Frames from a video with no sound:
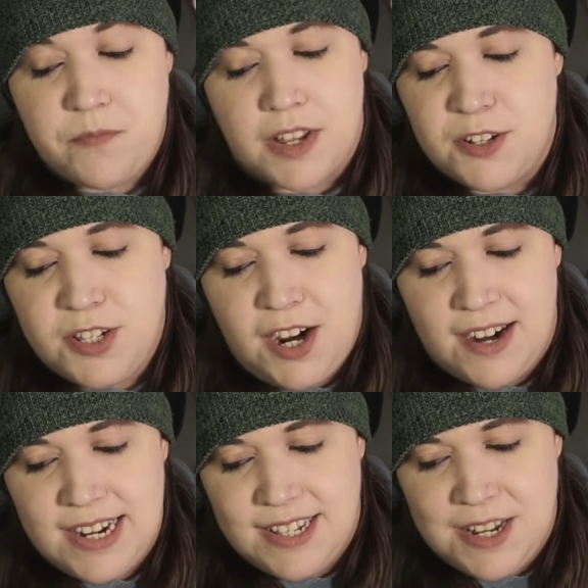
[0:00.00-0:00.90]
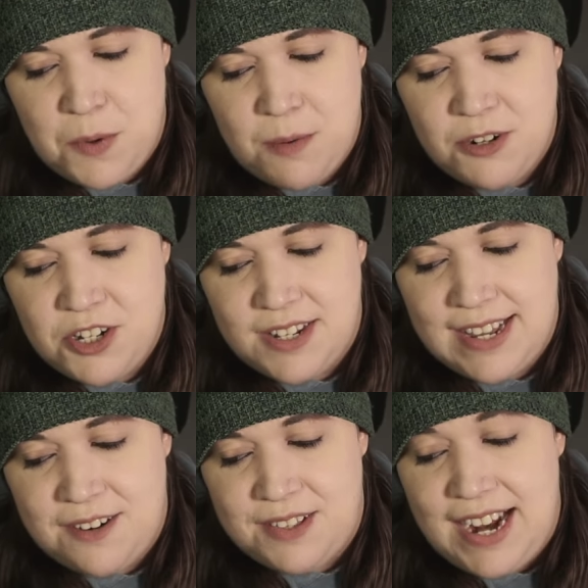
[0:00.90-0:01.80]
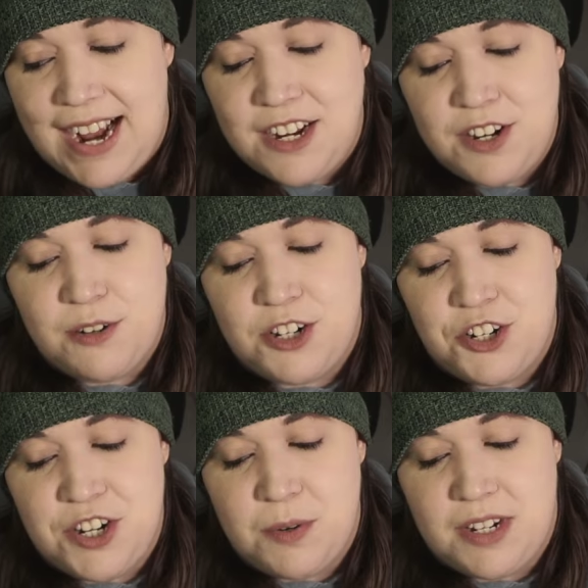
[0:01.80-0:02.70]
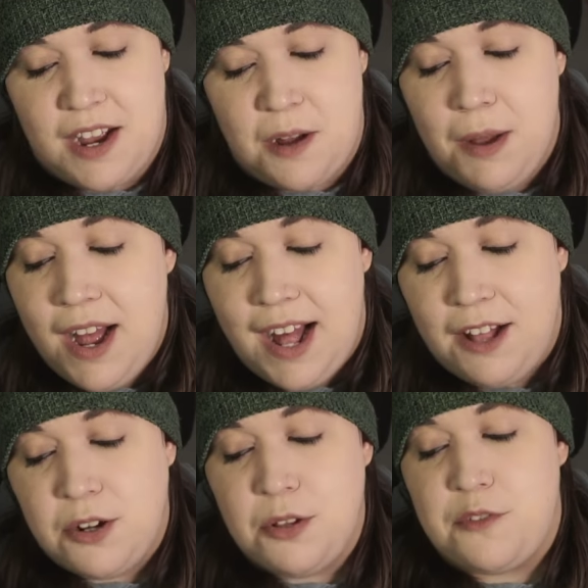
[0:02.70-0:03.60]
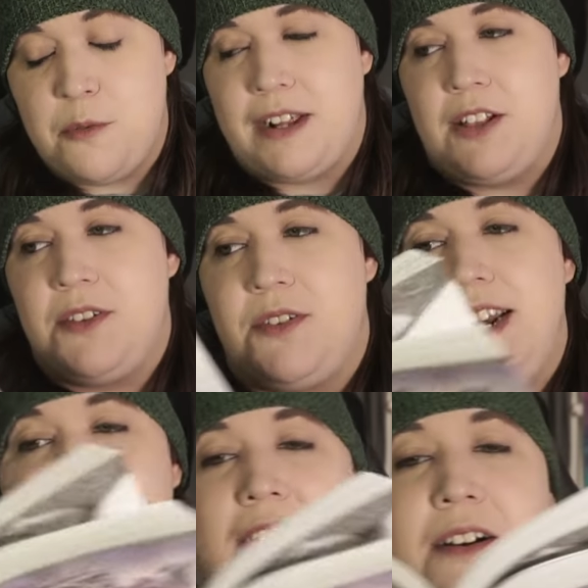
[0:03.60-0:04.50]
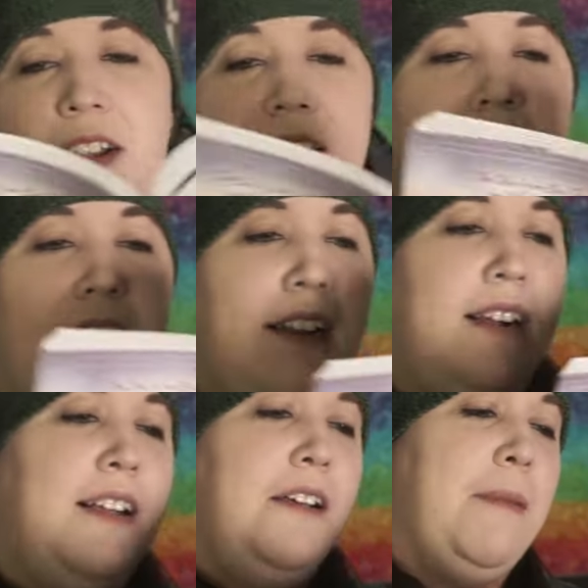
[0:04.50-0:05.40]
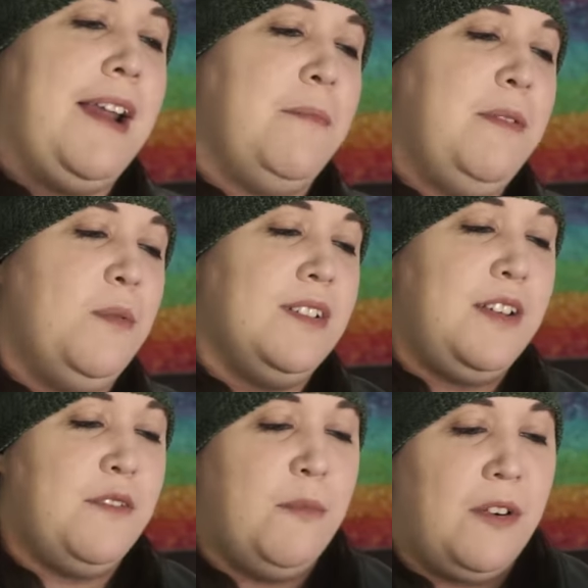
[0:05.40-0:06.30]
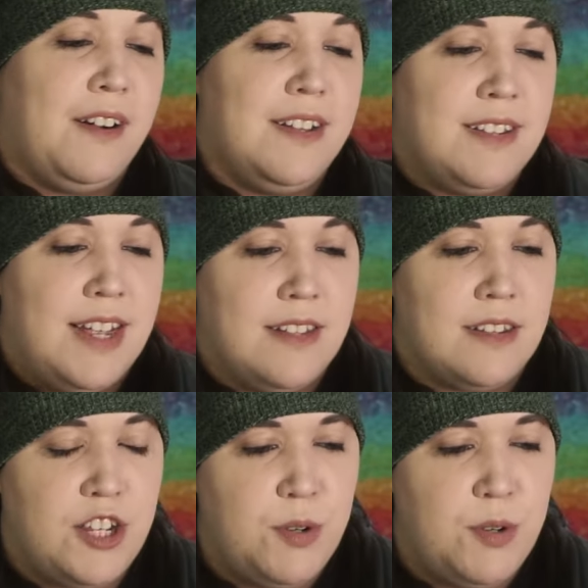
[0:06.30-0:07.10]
Sorry, said Wei Wuxian loudly. I didn't know Shiji would come. I'll go look for my clothes right now. Madame Yu was even more incensed. You